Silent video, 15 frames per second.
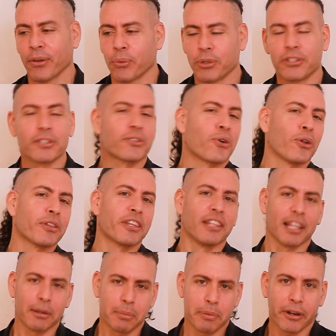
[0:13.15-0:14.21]
which is called the
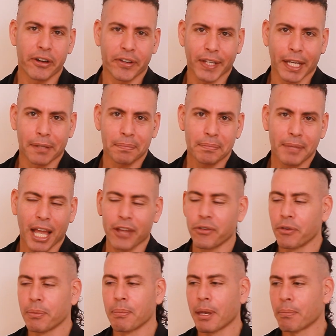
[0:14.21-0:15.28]
Librarian. I
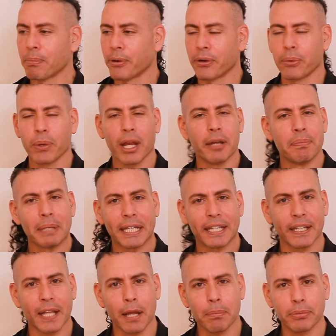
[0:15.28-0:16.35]
don't remember where I picked
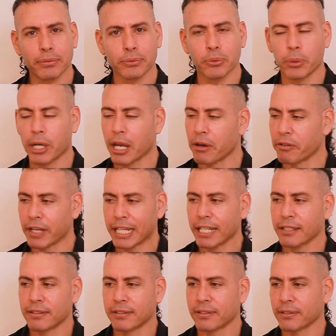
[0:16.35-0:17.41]
it up, where I read
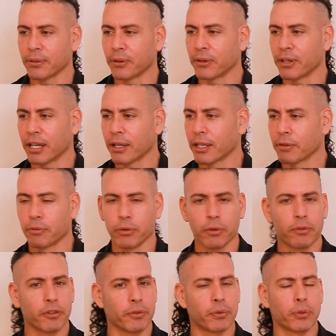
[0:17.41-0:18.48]
it, or if
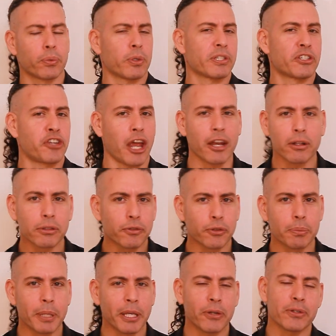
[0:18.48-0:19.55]
it was channeled
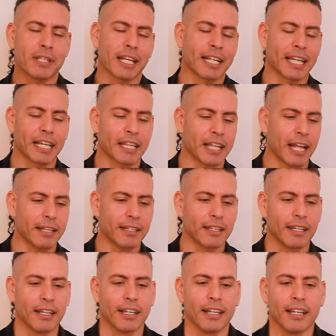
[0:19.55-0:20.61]
for me or something like that.
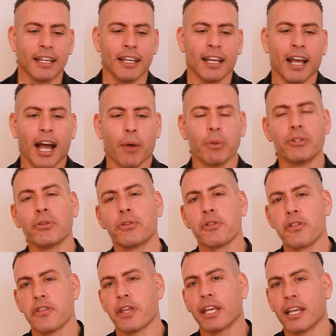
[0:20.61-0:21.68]
I want you to
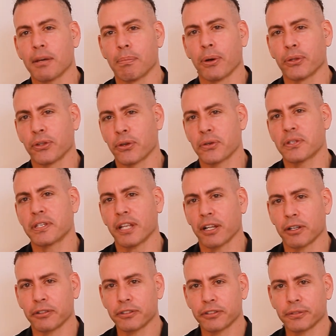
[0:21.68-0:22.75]
think about
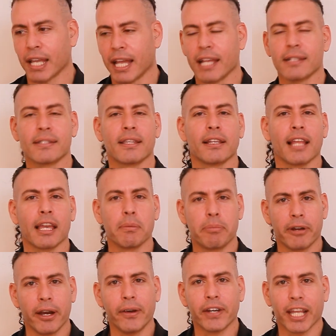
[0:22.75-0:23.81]
yourself as the
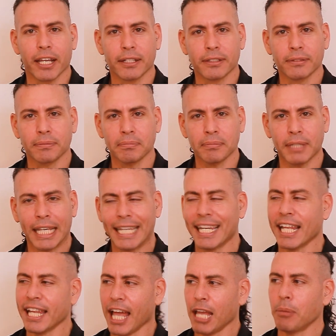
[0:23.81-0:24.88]
librarian in
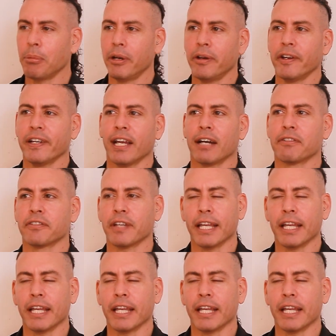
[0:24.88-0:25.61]
a library of